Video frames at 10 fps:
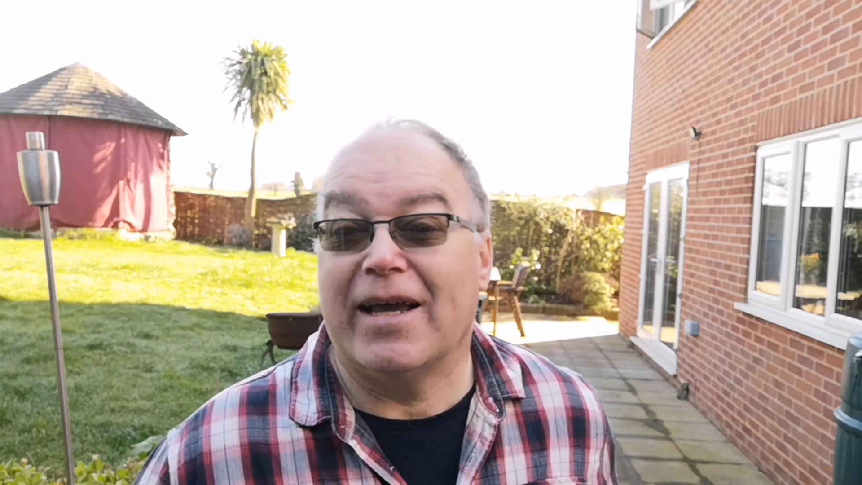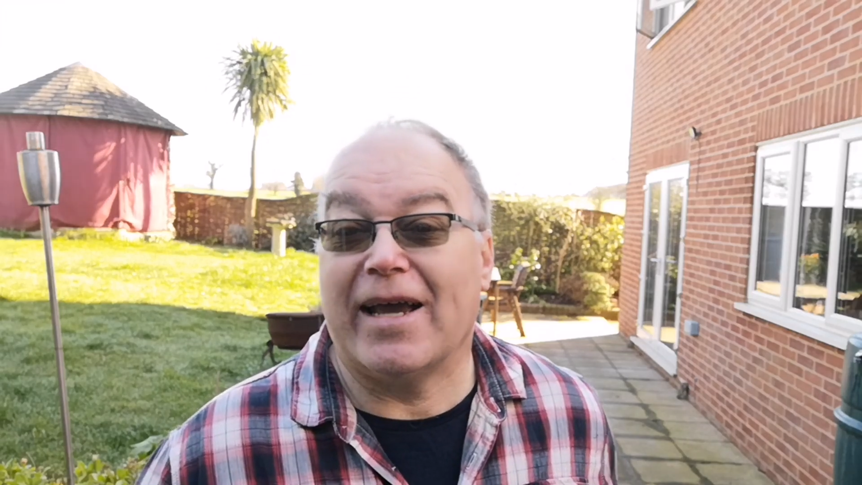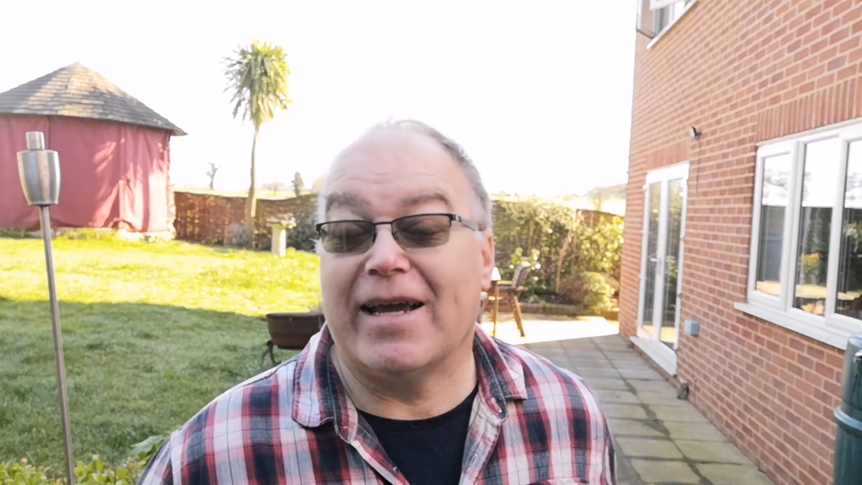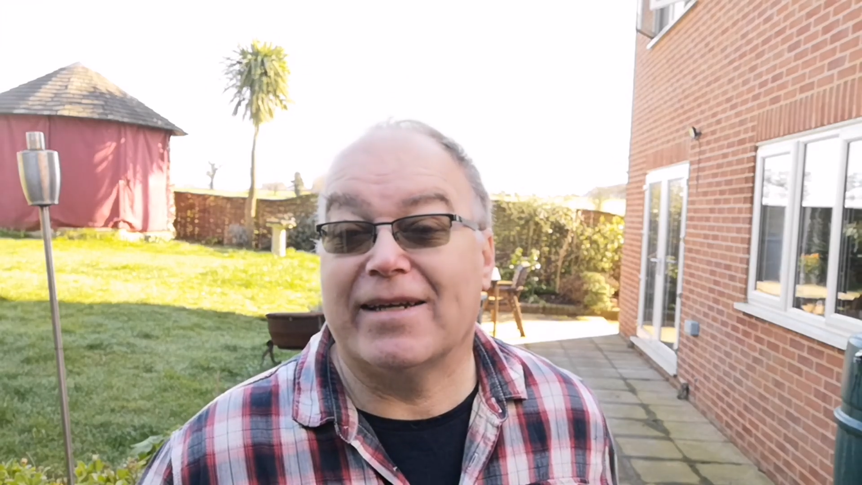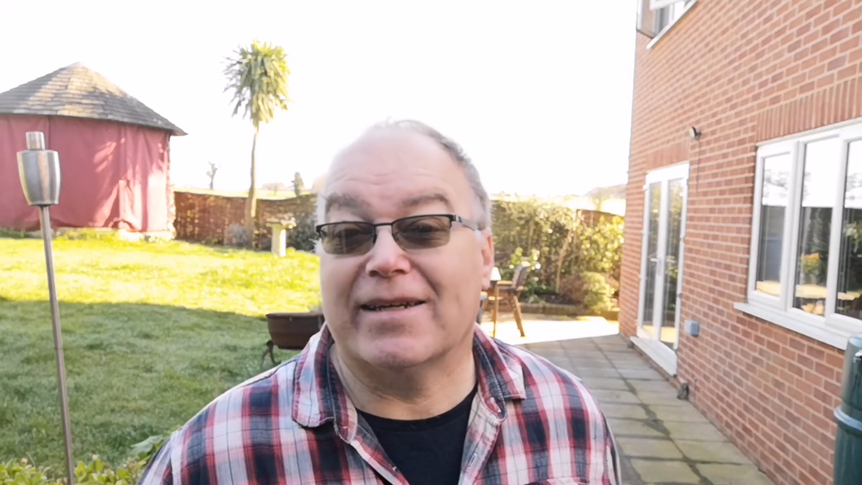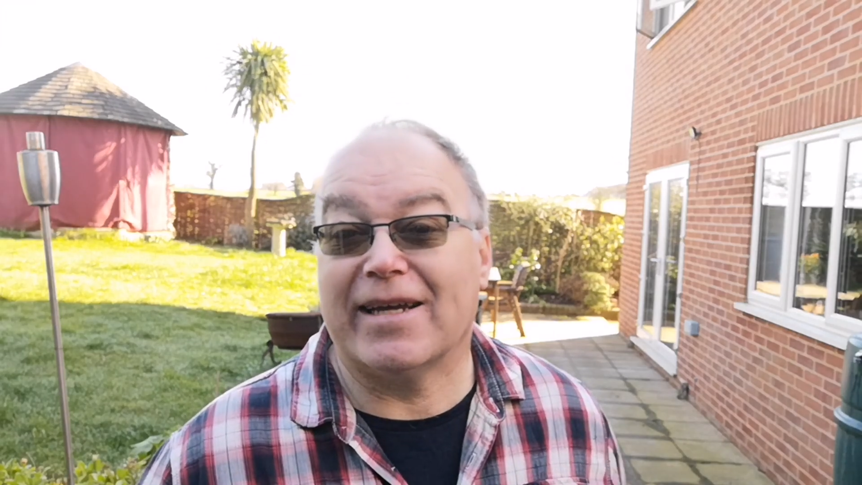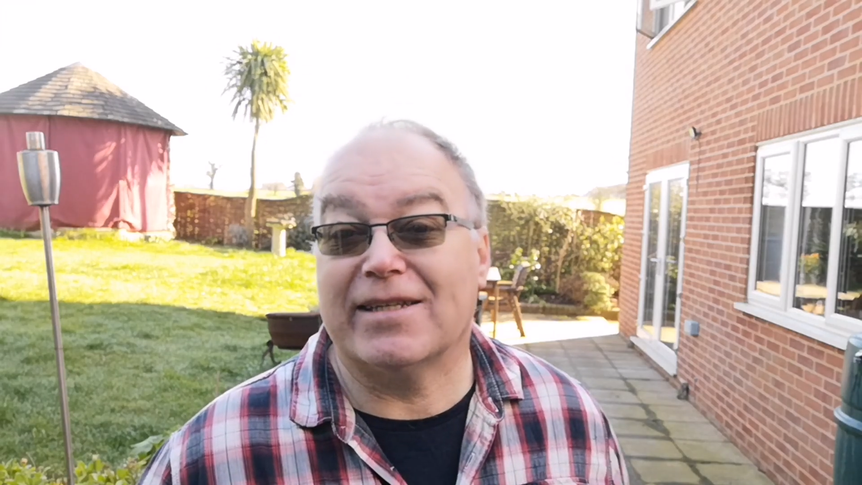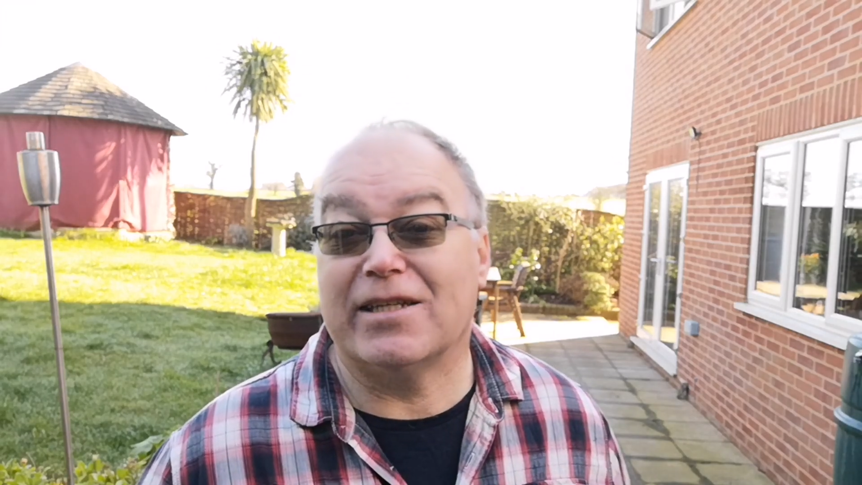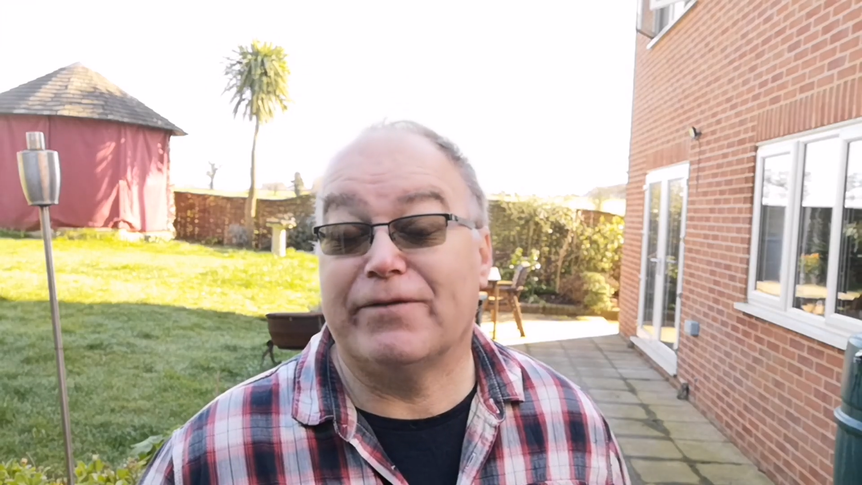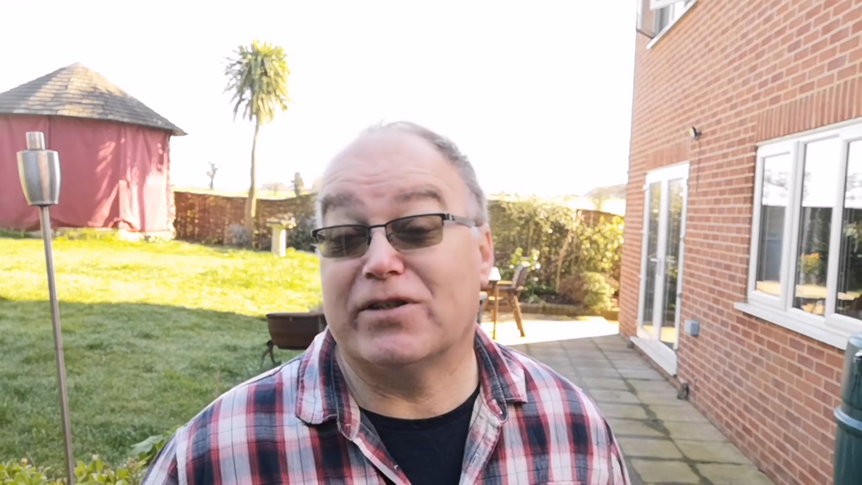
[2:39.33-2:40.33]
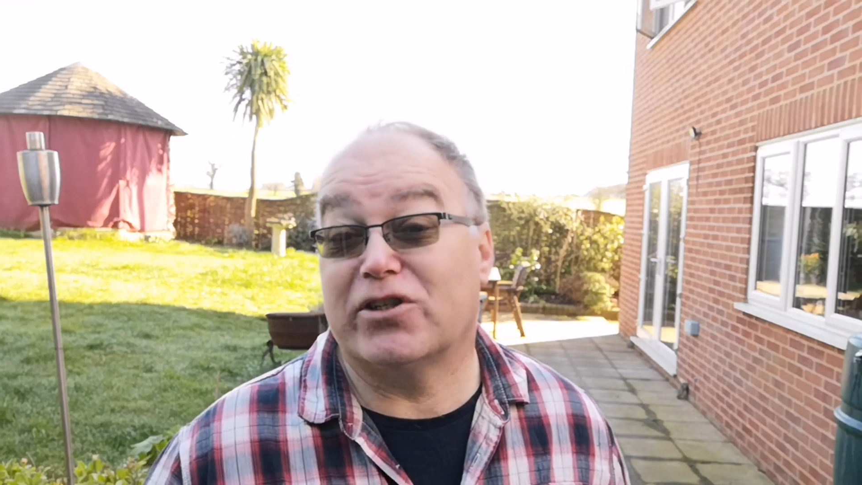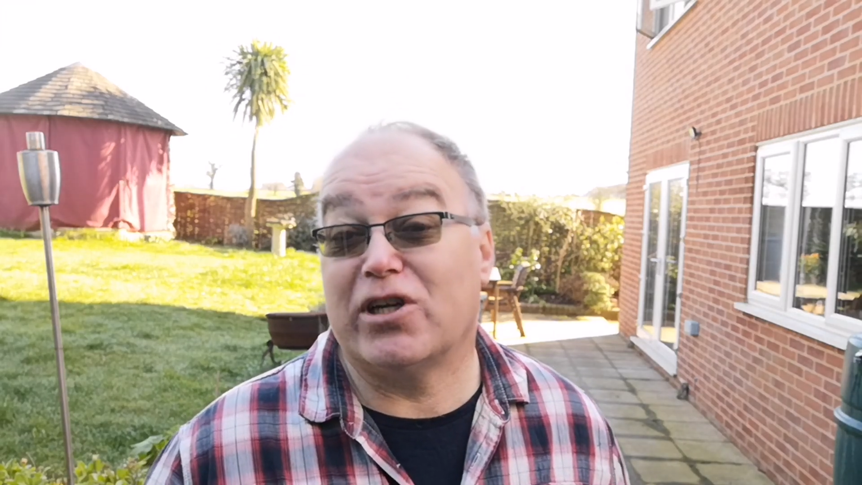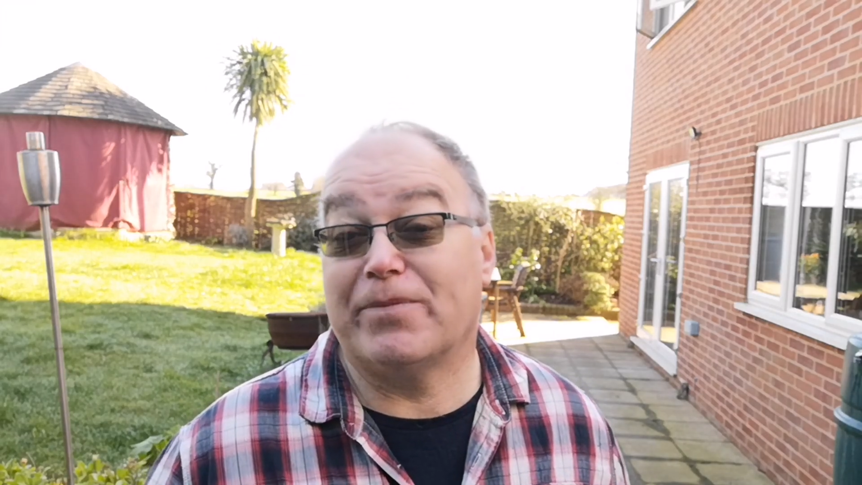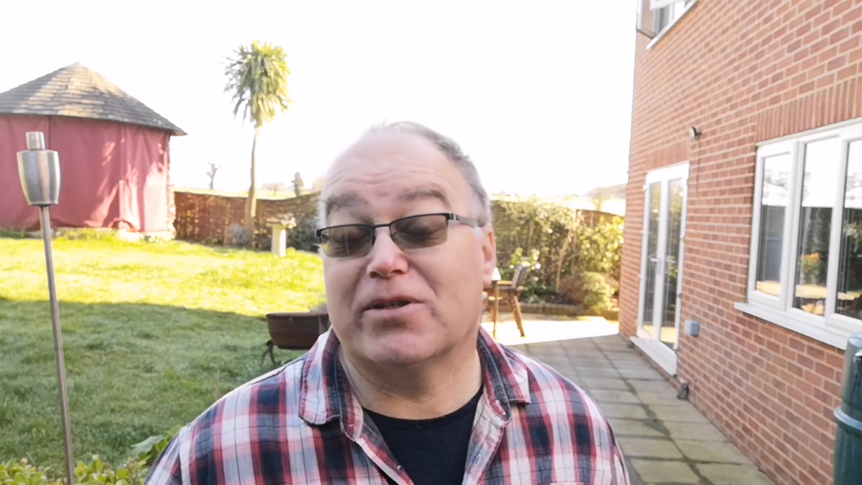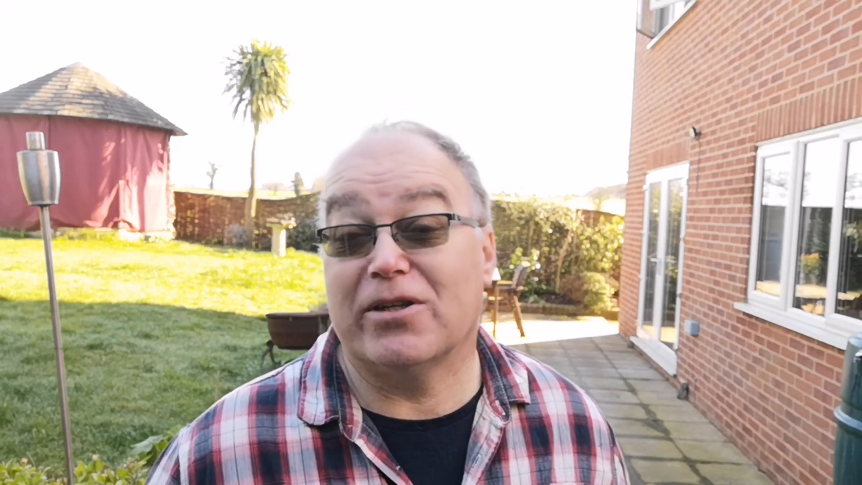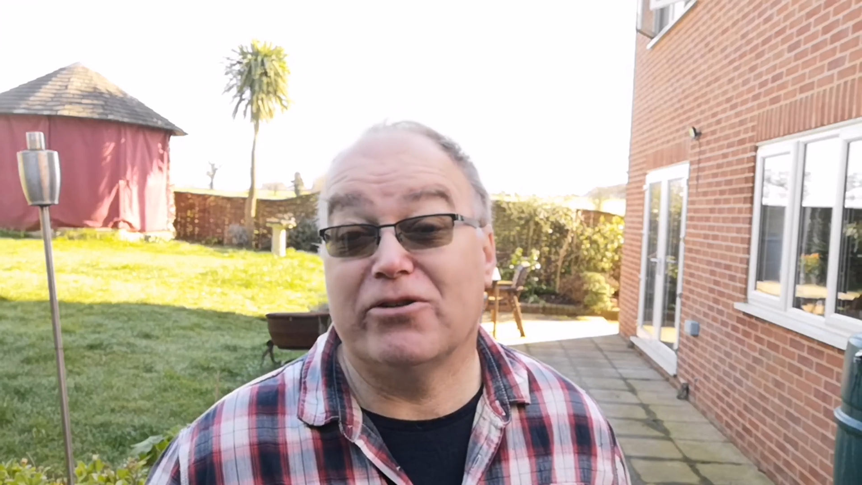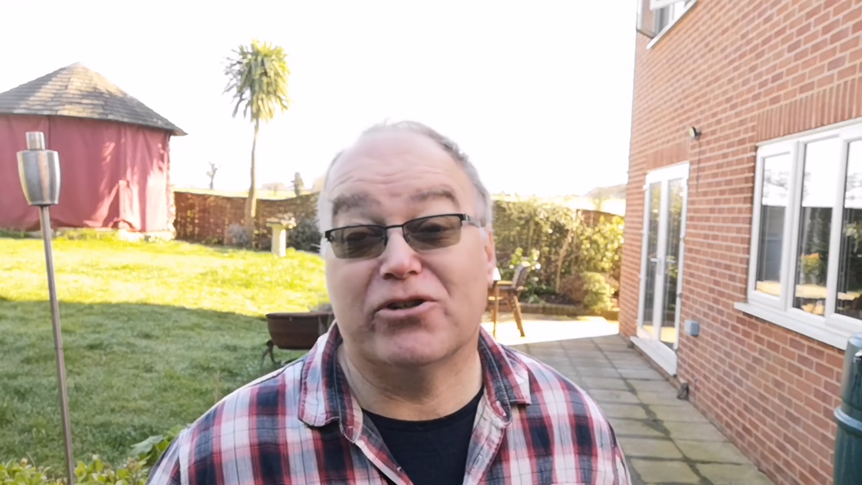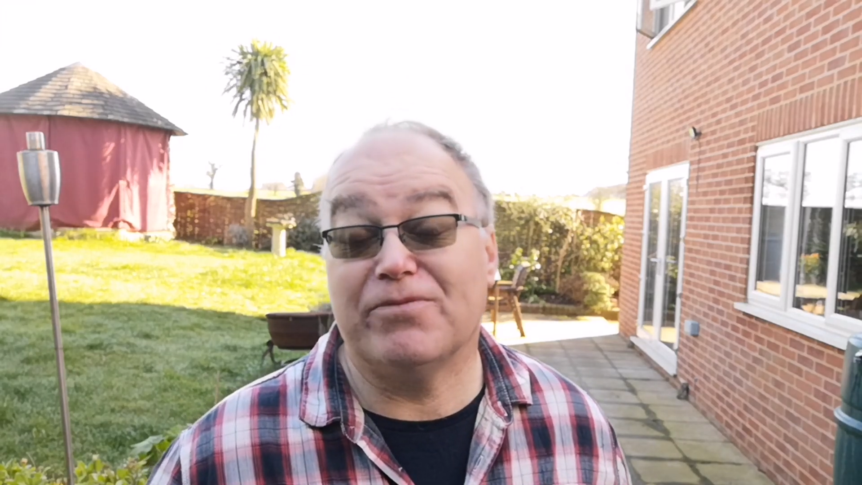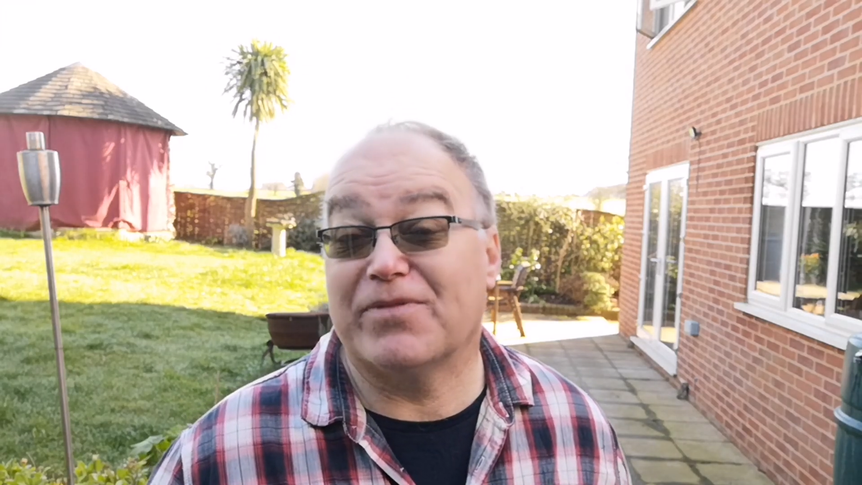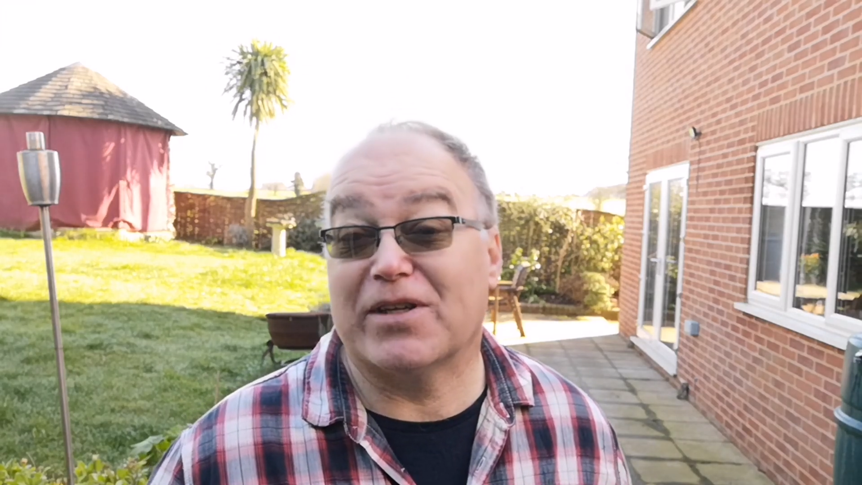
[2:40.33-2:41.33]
And I guess if it's a cheaper solution,